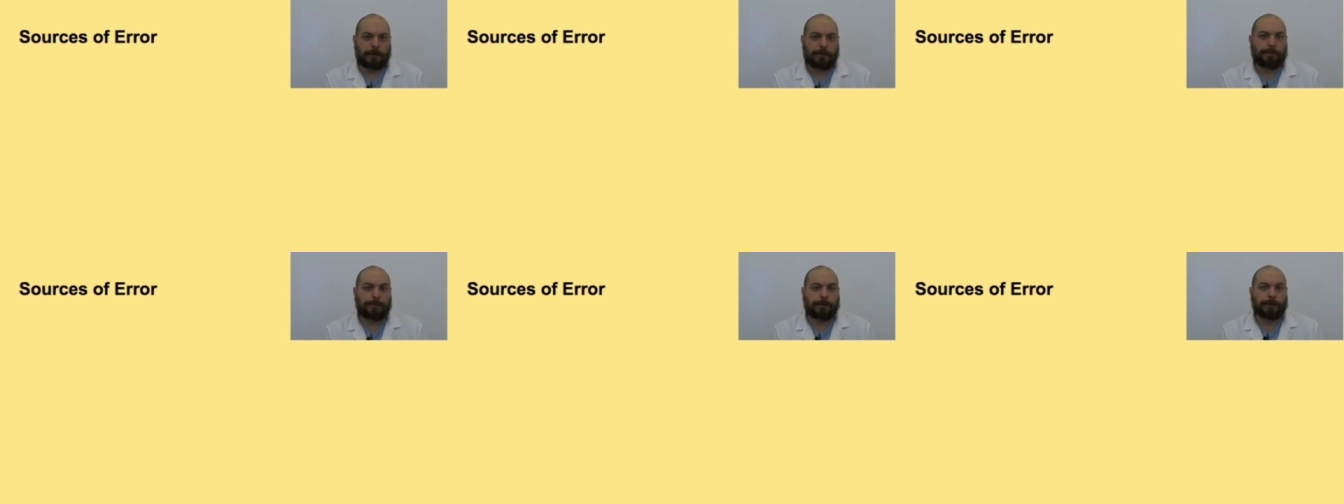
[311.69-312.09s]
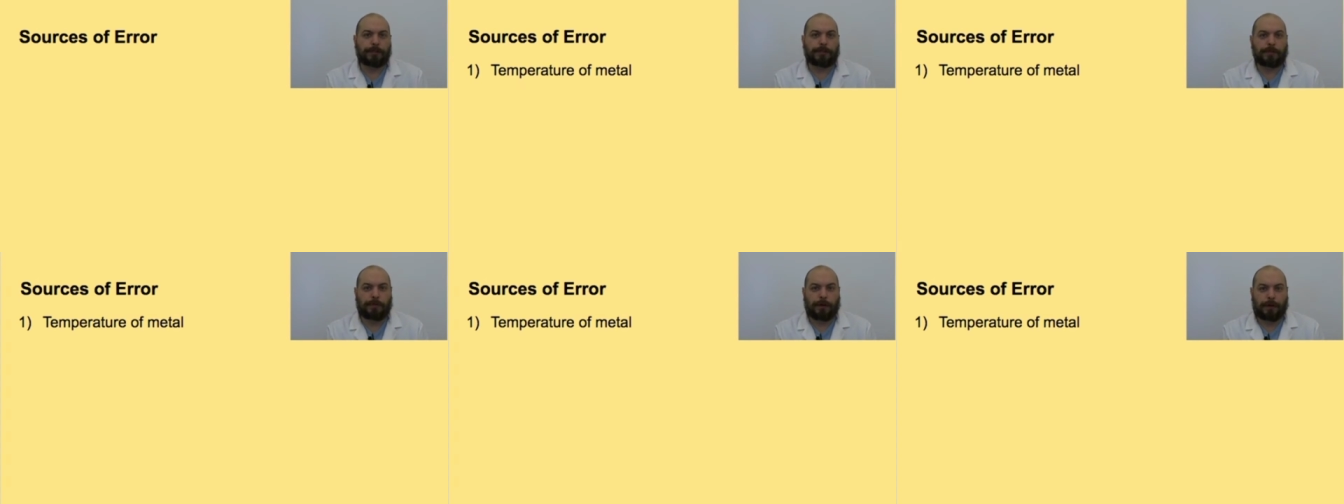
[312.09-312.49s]

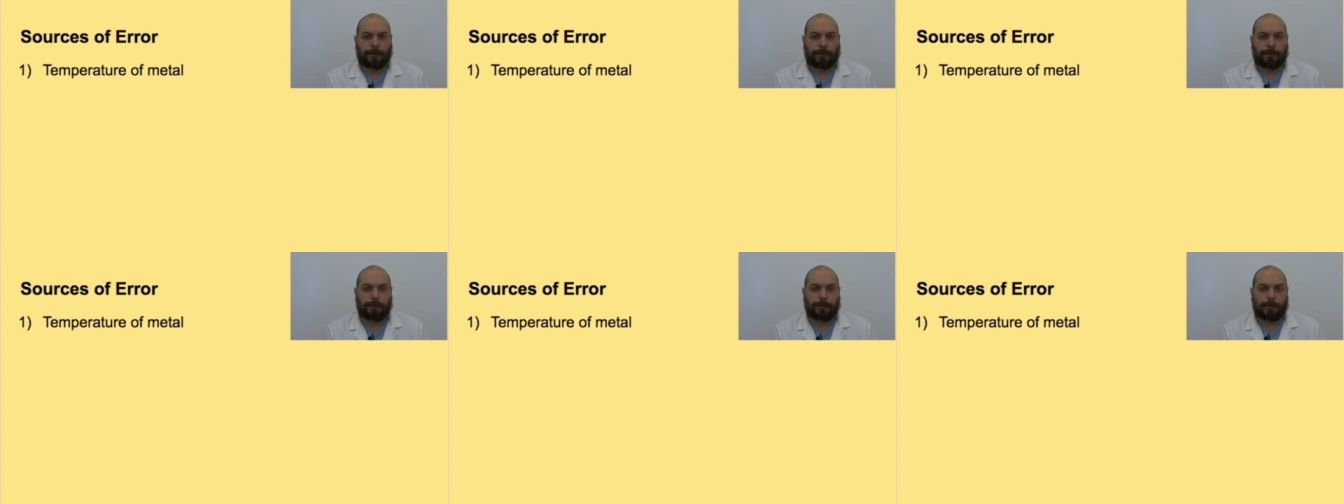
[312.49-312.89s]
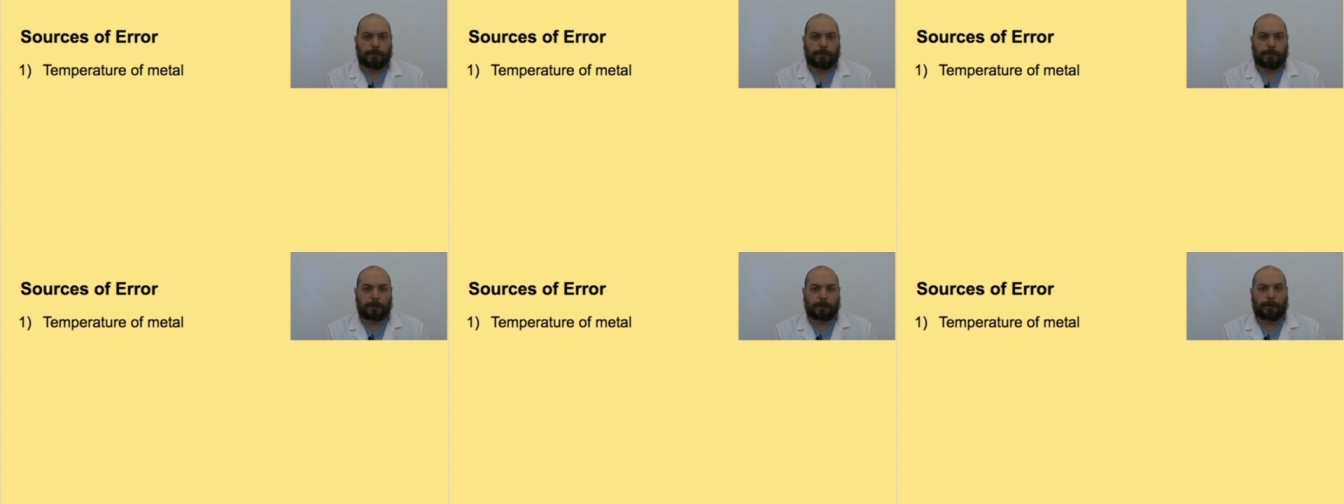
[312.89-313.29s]
First of all,
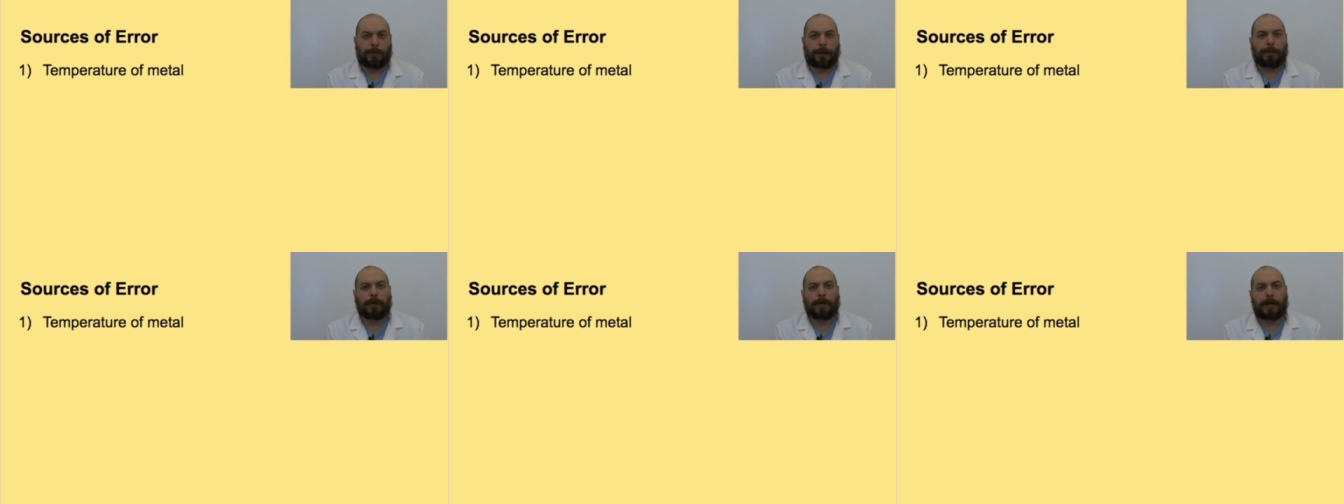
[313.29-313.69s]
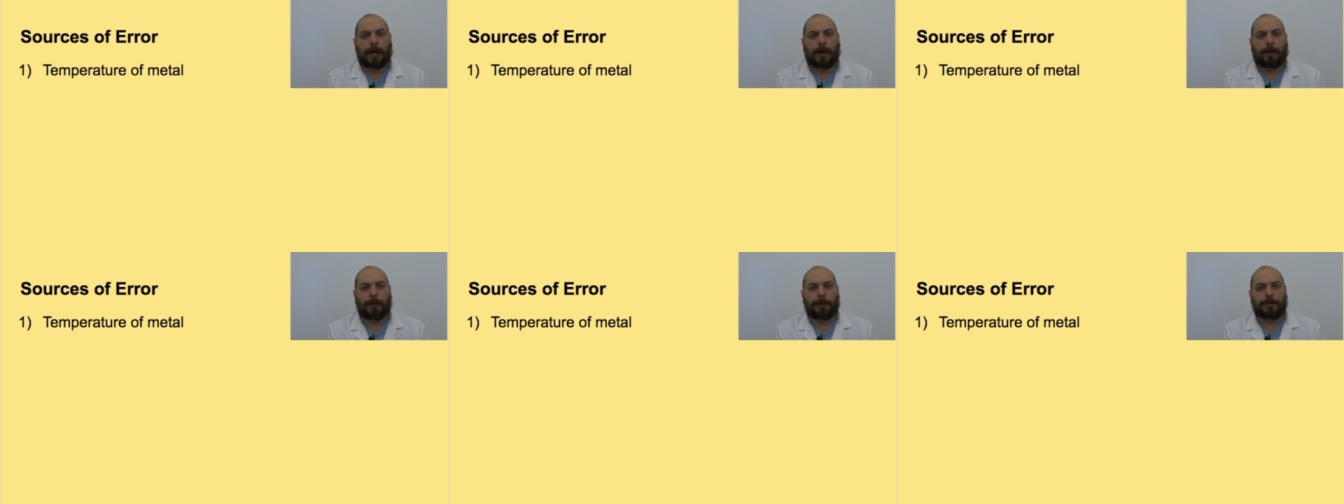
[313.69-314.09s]
remember
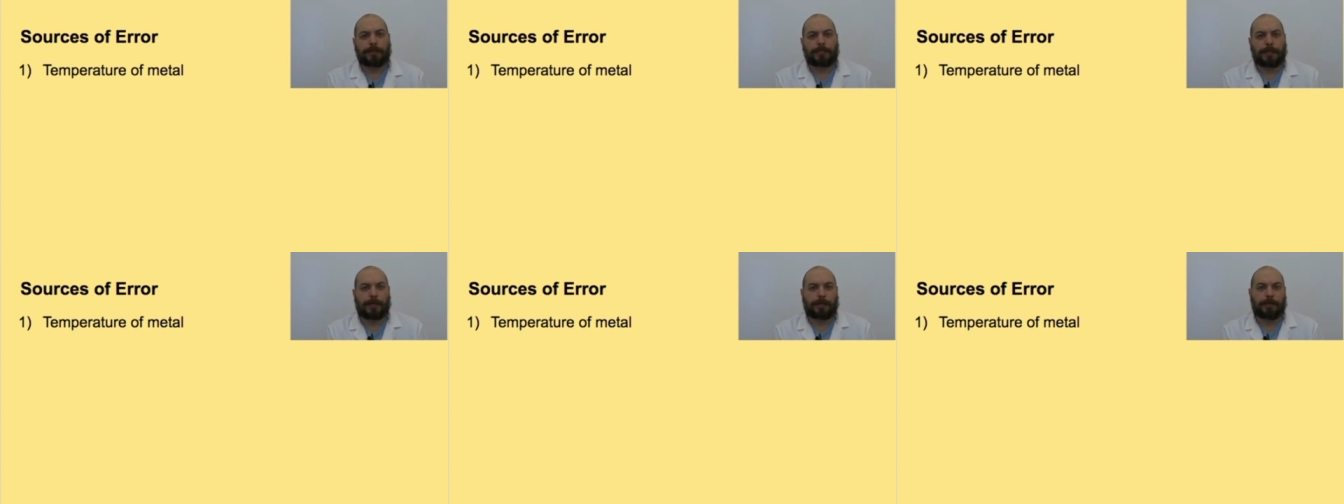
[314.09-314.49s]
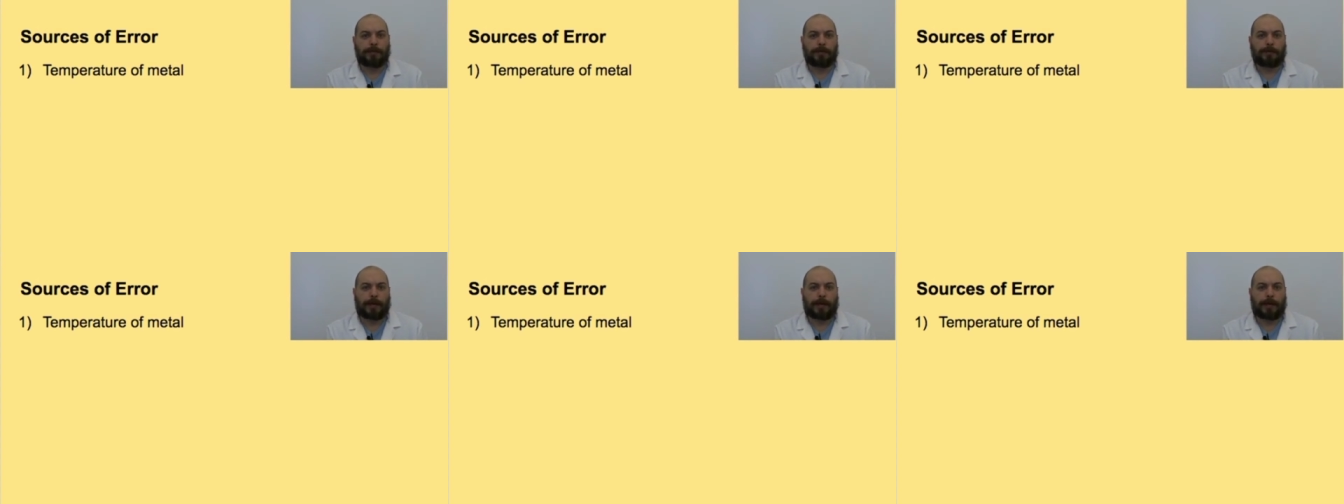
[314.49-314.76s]
how I was telling you